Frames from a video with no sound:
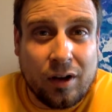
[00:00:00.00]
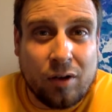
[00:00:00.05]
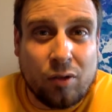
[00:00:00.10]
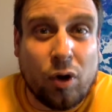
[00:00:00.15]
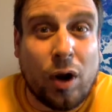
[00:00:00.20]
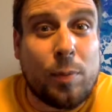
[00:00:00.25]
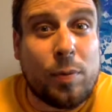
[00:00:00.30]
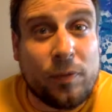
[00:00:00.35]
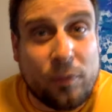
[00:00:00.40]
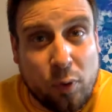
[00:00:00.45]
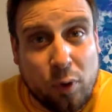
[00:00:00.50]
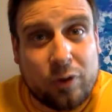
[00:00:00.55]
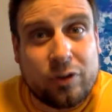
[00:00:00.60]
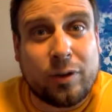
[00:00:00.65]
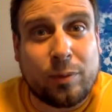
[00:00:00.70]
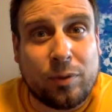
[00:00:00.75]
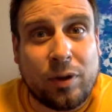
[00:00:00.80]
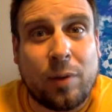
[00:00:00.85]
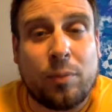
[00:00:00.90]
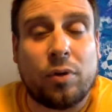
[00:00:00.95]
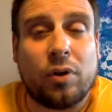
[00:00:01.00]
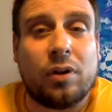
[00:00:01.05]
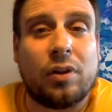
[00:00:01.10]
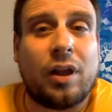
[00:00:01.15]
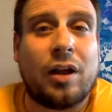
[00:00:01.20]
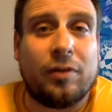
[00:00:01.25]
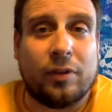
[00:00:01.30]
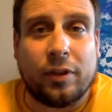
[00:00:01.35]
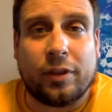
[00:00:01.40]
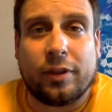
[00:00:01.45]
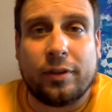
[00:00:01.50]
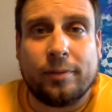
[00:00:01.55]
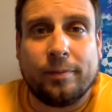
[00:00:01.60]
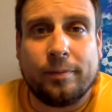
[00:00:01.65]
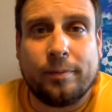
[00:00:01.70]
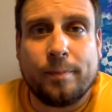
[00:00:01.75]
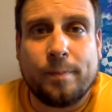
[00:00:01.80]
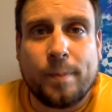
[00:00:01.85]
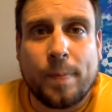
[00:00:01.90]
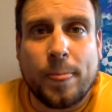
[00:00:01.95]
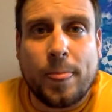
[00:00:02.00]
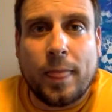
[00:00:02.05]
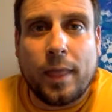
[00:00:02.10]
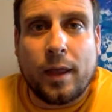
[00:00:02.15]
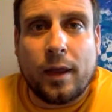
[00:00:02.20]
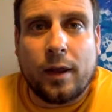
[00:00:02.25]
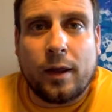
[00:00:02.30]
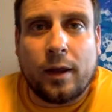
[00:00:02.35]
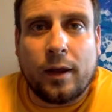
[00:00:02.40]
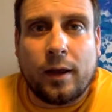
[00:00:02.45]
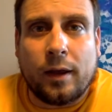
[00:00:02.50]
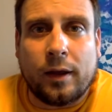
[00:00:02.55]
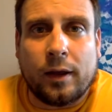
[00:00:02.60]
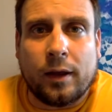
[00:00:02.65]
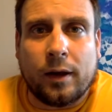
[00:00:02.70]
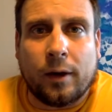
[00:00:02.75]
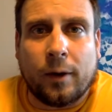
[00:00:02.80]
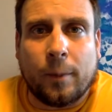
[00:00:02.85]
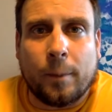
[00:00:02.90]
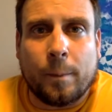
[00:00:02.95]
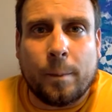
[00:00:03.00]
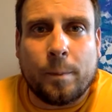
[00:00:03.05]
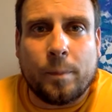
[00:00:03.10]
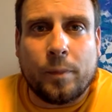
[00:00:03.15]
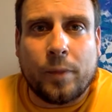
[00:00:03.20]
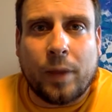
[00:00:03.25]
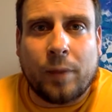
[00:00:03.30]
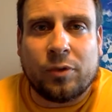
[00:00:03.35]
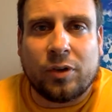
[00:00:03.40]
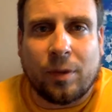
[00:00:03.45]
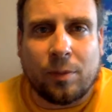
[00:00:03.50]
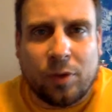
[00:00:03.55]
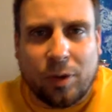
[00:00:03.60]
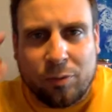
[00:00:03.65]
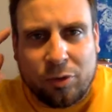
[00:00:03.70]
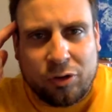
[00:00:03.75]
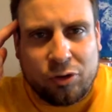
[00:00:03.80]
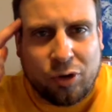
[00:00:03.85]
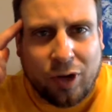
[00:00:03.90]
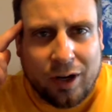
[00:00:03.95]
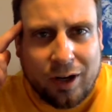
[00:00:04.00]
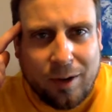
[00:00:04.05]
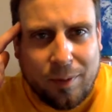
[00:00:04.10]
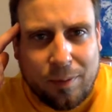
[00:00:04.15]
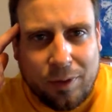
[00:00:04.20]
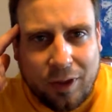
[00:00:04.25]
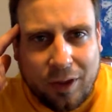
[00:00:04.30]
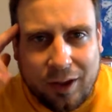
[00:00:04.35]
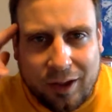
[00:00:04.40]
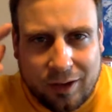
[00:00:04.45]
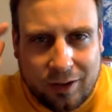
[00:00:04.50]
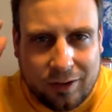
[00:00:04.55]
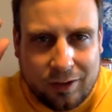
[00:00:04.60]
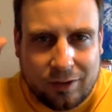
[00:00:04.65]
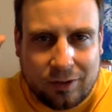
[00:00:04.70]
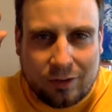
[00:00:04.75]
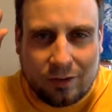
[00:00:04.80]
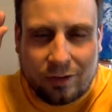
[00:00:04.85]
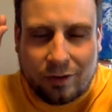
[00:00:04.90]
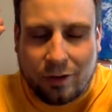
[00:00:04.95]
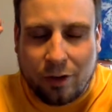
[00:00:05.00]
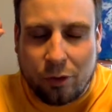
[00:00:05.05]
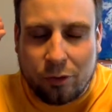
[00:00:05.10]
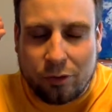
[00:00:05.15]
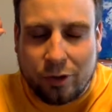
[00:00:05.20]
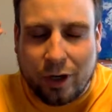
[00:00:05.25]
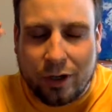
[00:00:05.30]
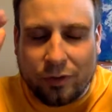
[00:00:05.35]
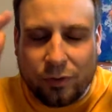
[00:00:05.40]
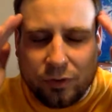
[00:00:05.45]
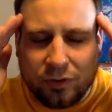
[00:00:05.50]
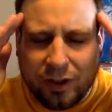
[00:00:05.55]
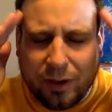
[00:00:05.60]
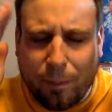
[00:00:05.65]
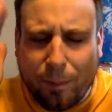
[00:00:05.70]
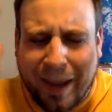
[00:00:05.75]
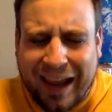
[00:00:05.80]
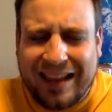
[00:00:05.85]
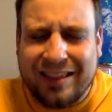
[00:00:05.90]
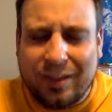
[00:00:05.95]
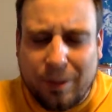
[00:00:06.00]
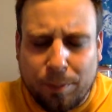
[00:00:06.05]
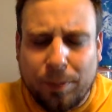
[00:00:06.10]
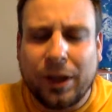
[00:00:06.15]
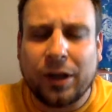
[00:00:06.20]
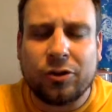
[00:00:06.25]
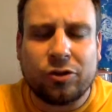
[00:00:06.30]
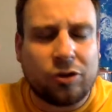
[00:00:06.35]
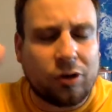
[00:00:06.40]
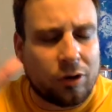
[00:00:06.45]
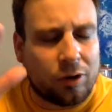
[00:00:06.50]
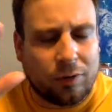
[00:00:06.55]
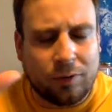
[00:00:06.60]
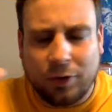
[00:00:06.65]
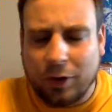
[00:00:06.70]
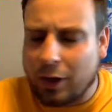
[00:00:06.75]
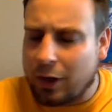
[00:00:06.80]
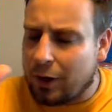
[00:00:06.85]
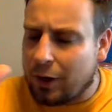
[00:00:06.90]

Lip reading: right before September 11th. You know, I'm just trying to, just close your eyes for a second. Paint the picture of